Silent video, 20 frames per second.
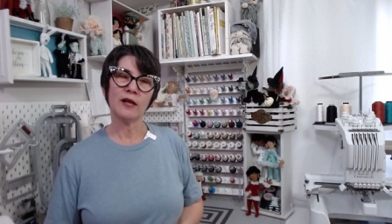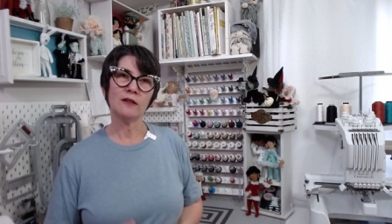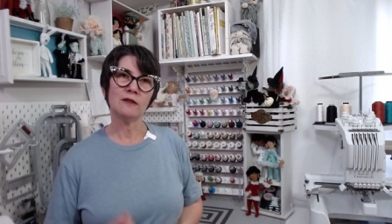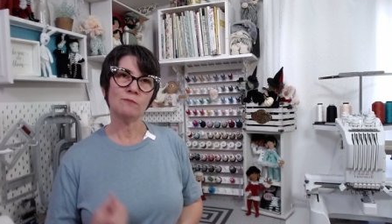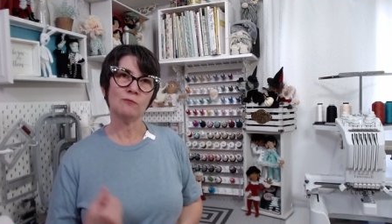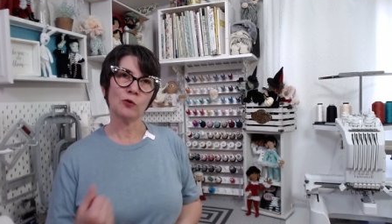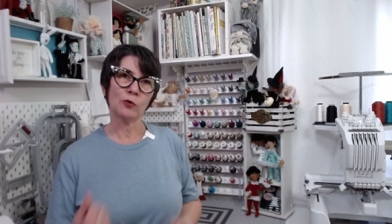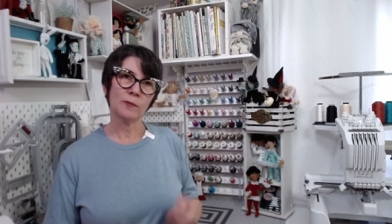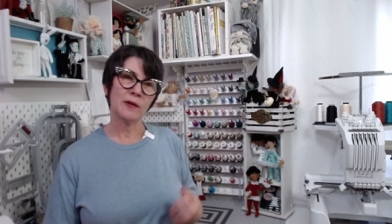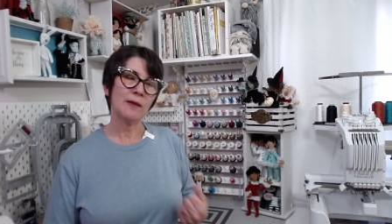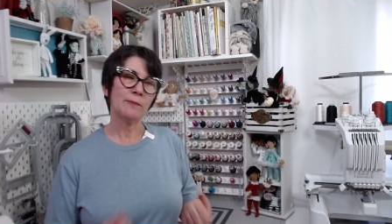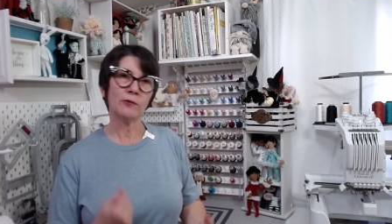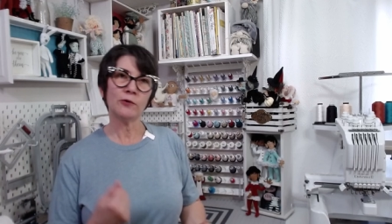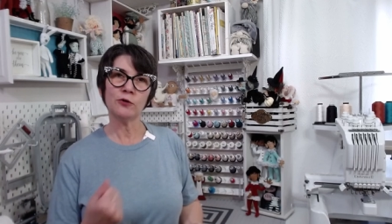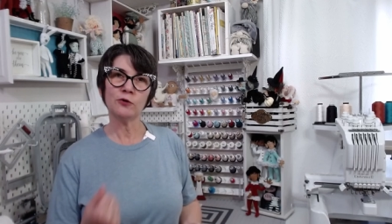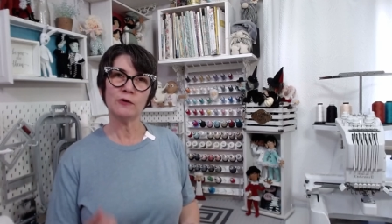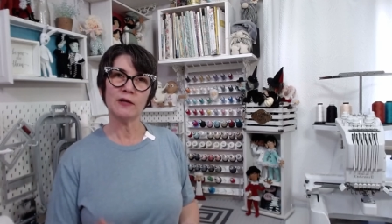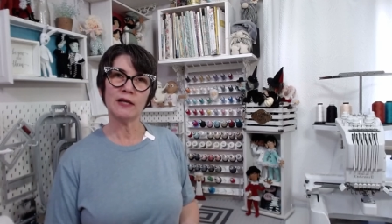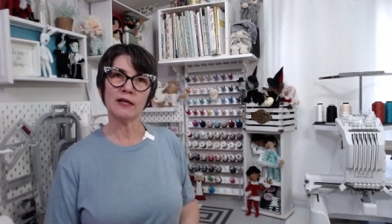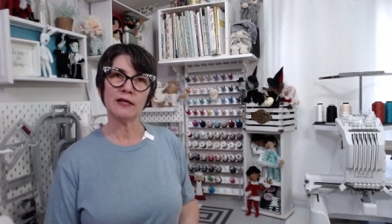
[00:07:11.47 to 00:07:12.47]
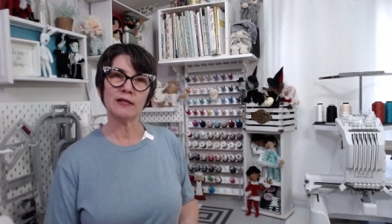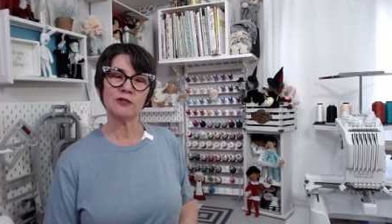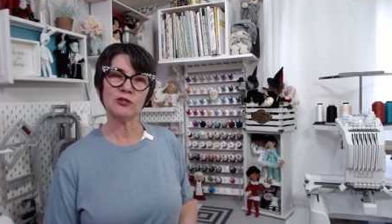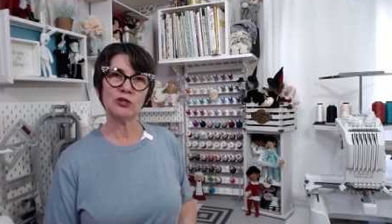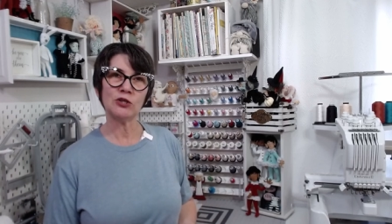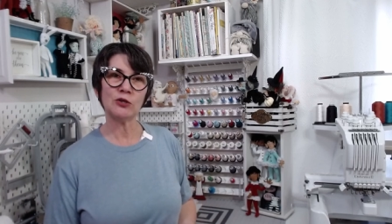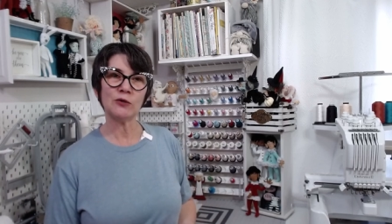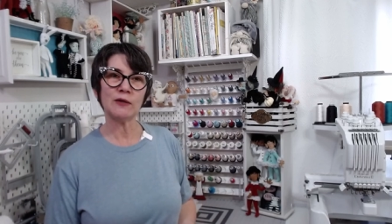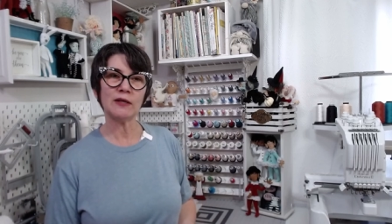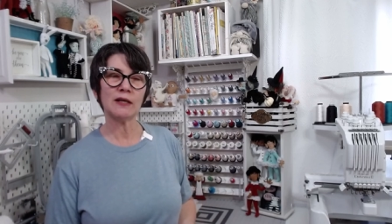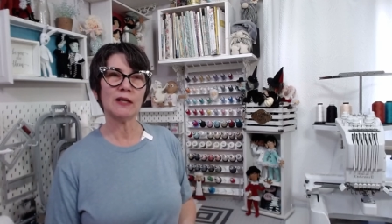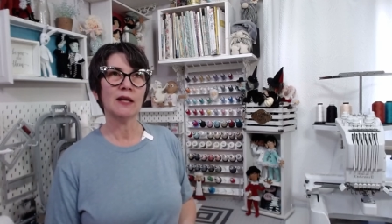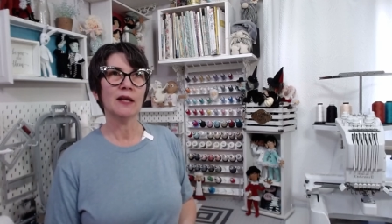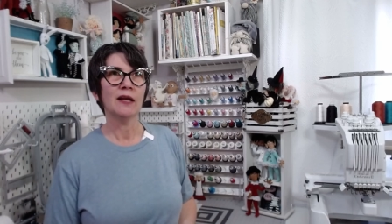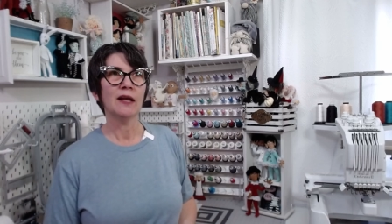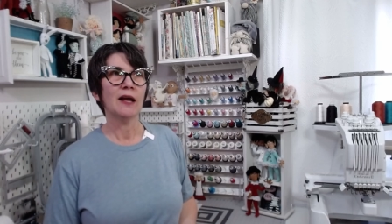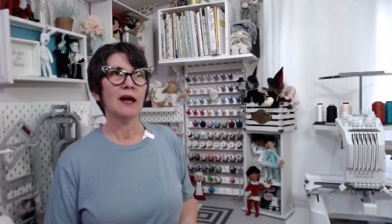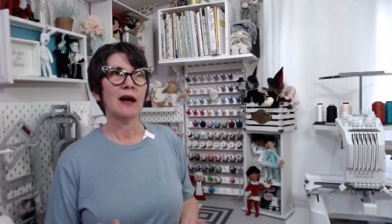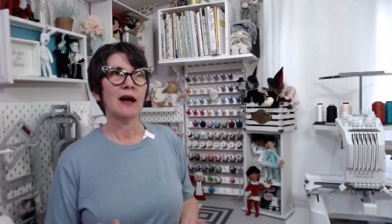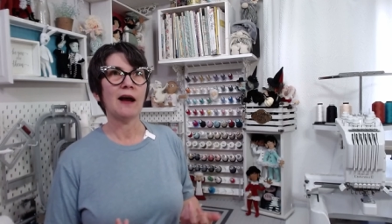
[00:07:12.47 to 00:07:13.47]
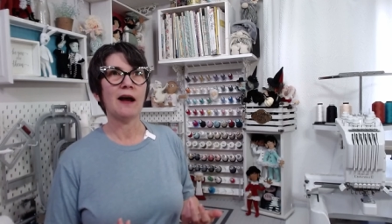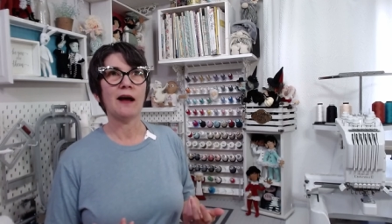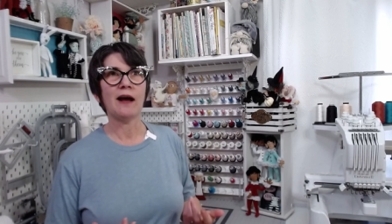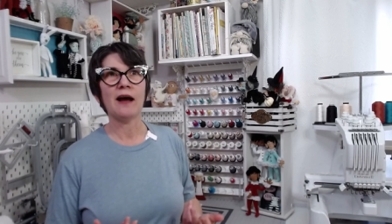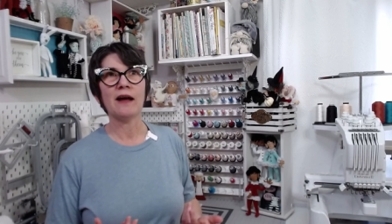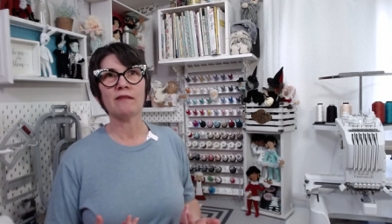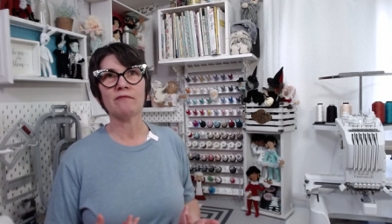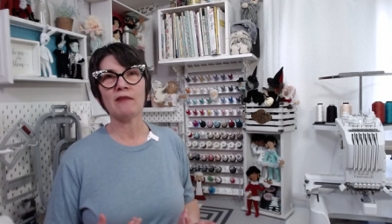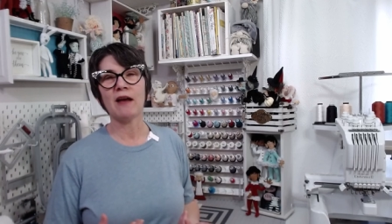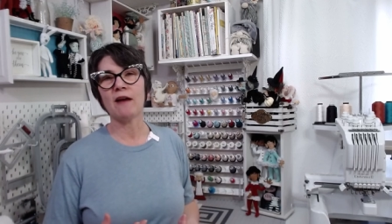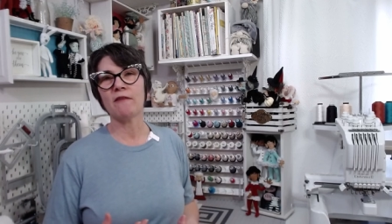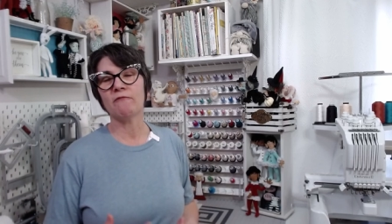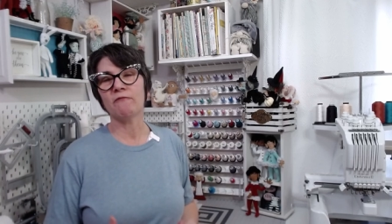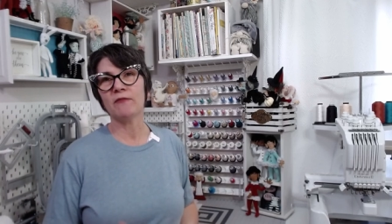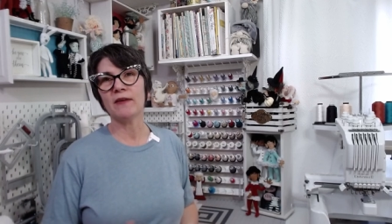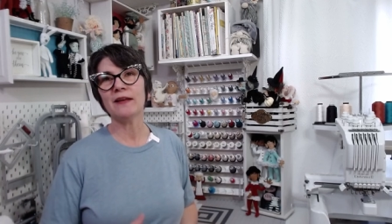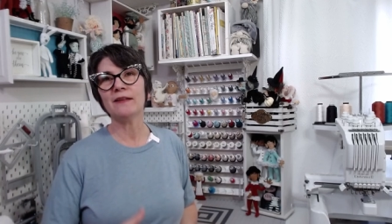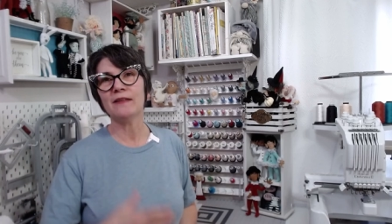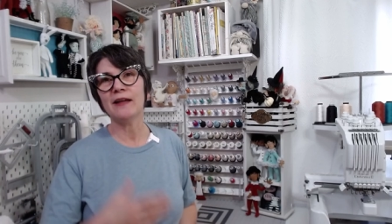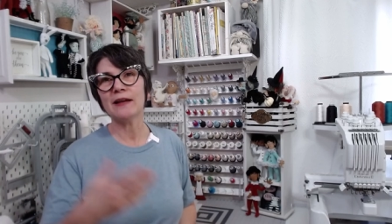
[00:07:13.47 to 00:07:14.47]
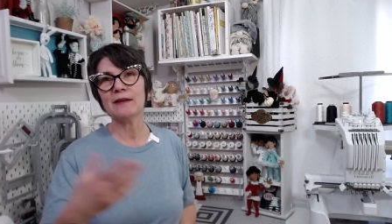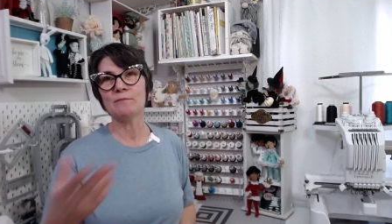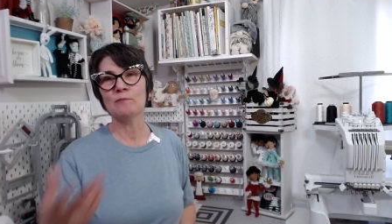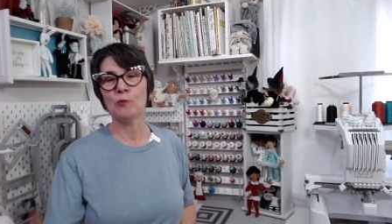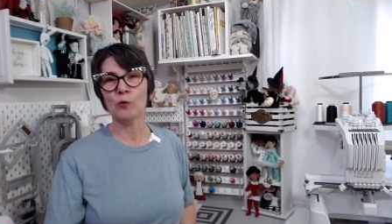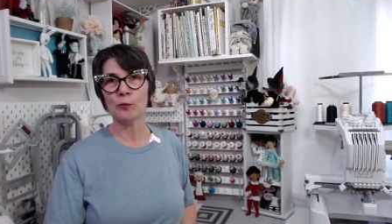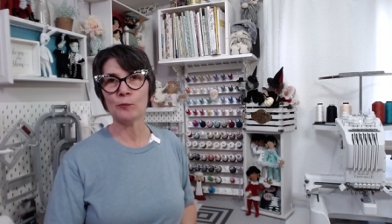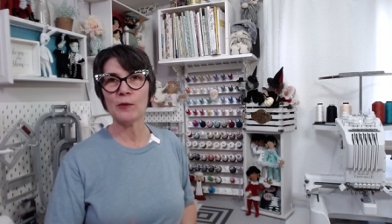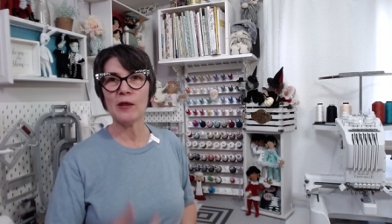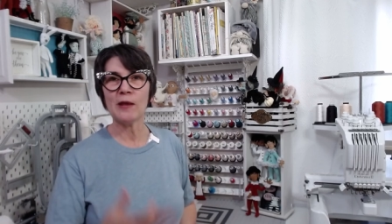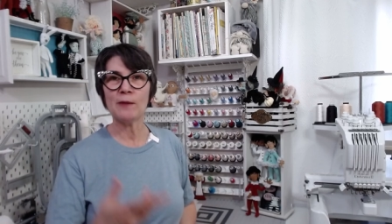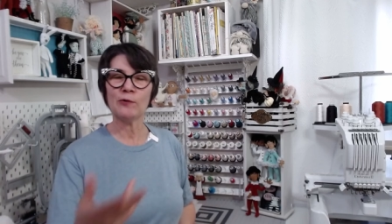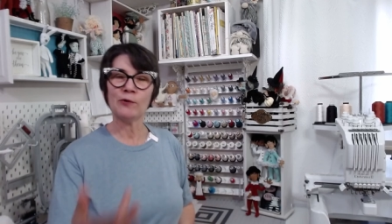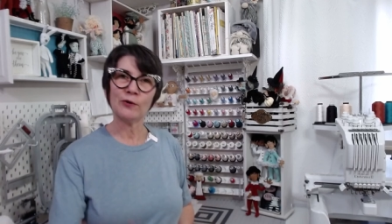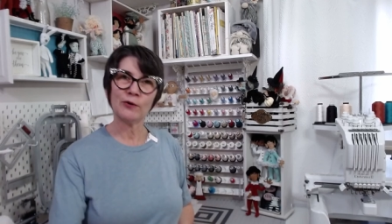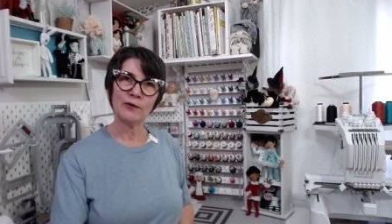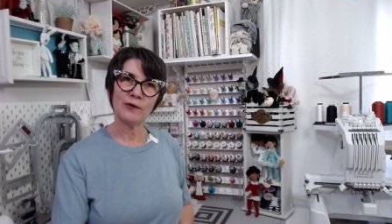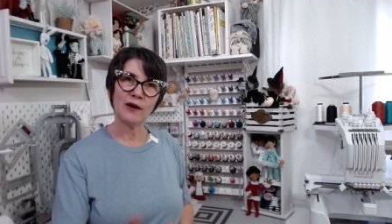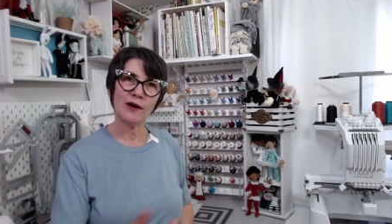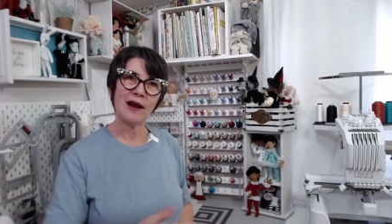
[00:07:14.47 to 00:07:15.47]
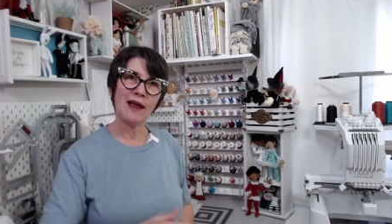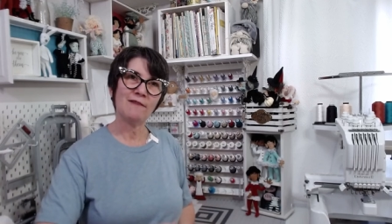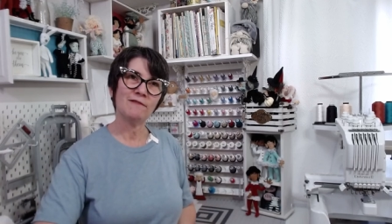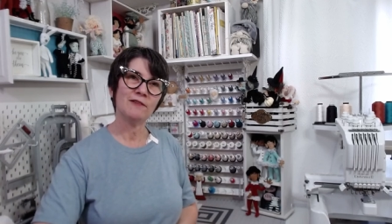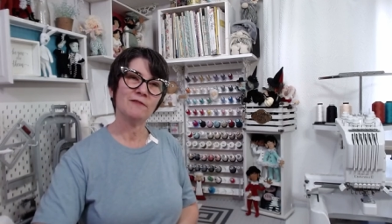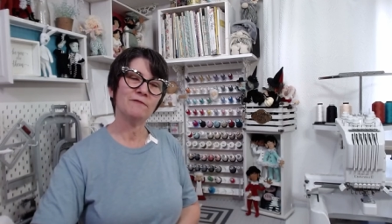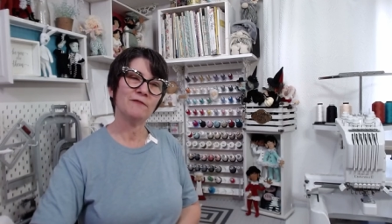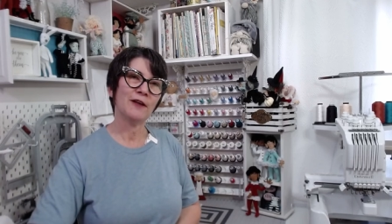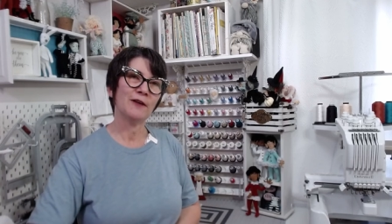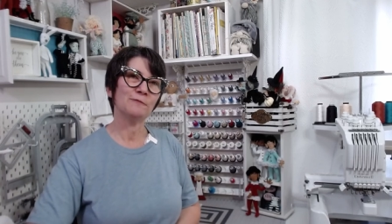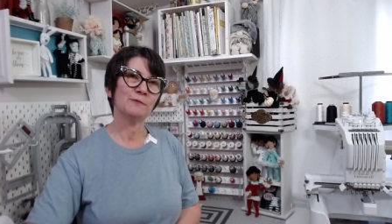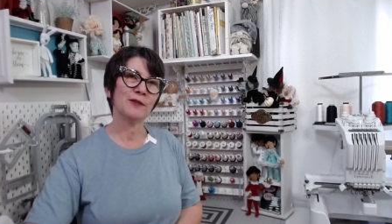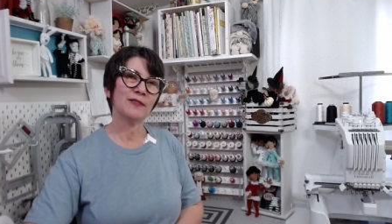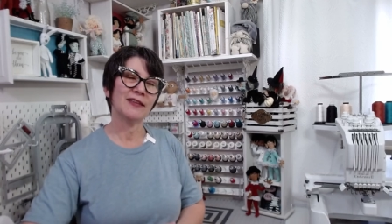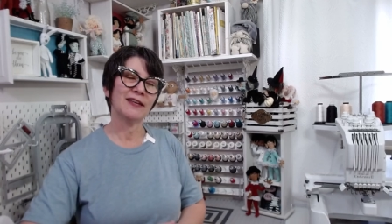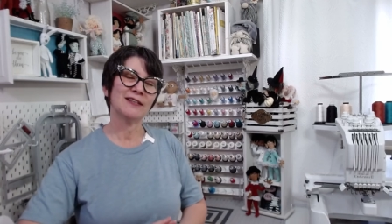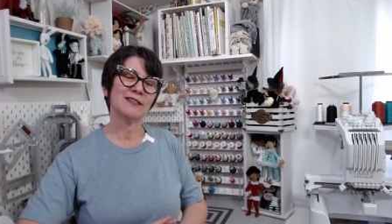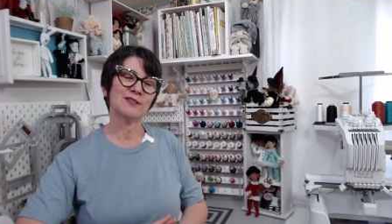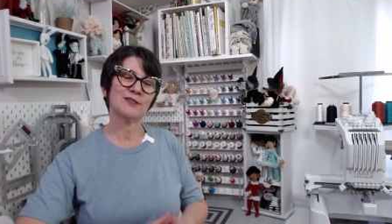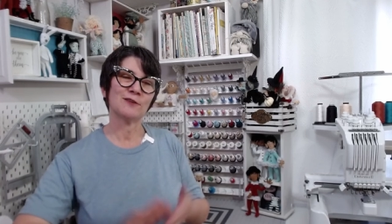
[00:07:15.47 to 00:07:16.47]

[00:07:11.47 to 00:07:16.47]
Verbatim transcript: And the more people who get into it, I, I feel like more people are, are having fun with it.